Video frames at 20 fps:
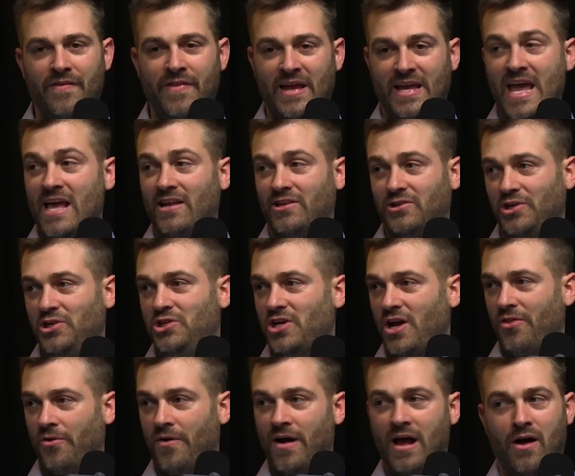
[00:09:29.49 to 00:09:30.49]
They cancel each
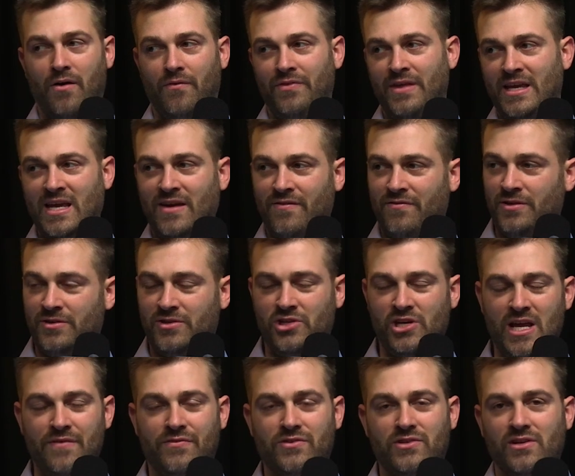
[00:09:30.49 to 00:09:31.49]
other out. They give the
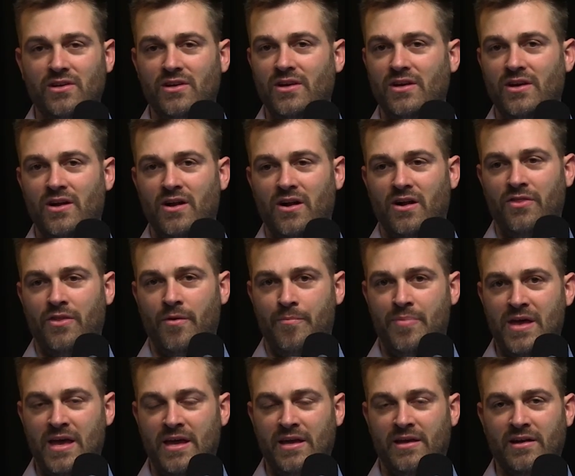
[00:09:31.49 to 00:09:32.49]
Chiefs the
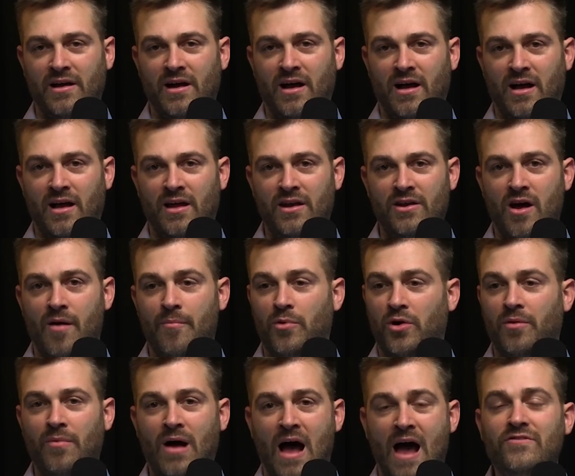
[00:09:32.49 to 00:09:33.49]
big number.